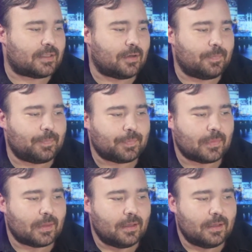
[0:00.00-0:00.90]
So
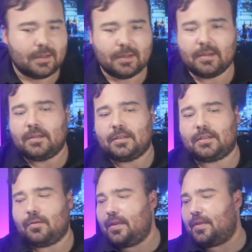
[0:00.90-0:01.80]

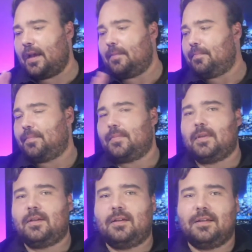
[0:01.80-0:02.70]
with that,
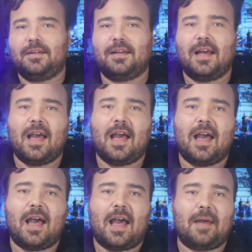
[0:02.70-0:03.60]

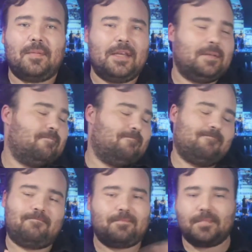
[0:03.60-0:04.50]
I mean,
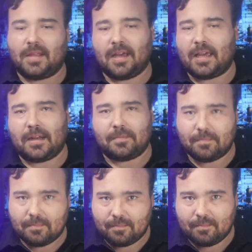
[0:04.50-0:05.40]
again,
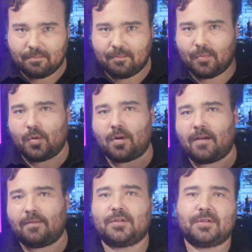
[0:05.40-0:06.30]
more
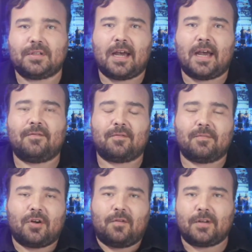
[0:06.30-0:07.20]
officers died from
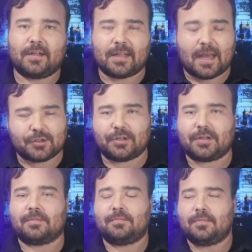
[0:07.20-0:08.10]
COVID last
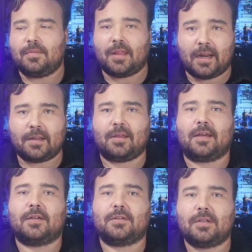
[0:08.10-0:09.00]
year than
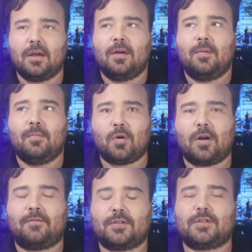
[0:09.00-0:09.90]
anything else. More
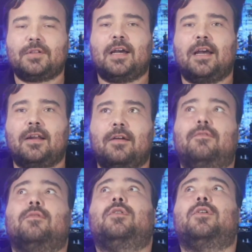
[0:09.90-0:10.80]
officers died
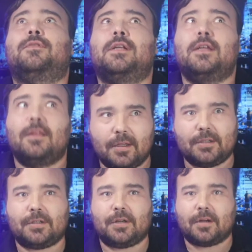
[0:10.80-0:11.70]
from COVID
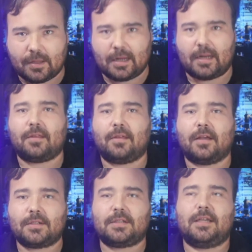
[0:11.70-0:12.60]
this year than anything
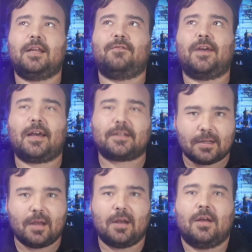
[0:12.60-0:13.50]
else. In fact,
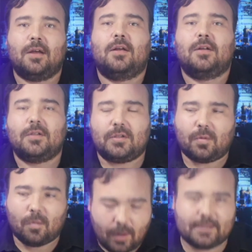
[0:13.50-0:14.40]

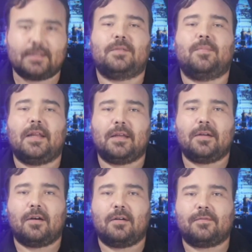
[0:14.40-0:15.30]
twice as many
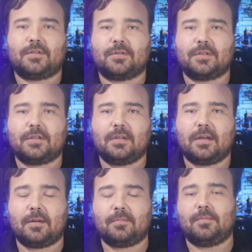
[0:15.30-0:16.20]
officers,
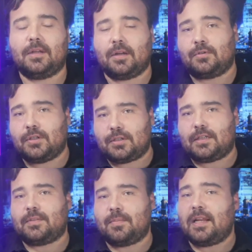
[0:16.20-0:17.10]
just
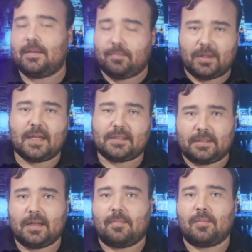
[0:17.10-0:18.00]
as many plus
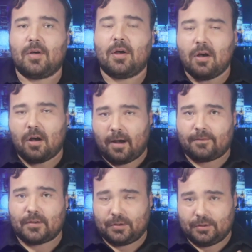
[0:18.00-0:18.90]
some
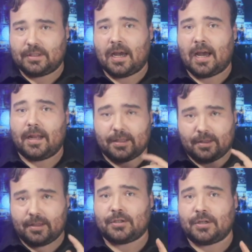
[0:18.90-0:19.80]
officers died
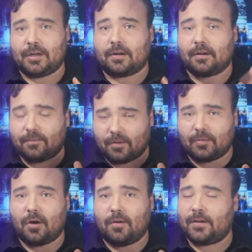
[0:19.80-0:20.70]
this year from
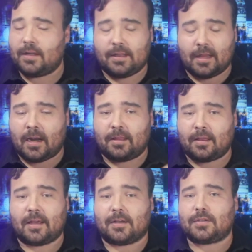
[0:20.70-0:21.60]
COVID than
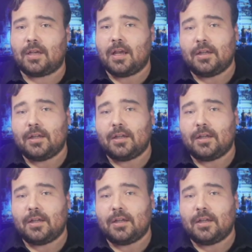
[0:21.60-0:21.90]
anything else.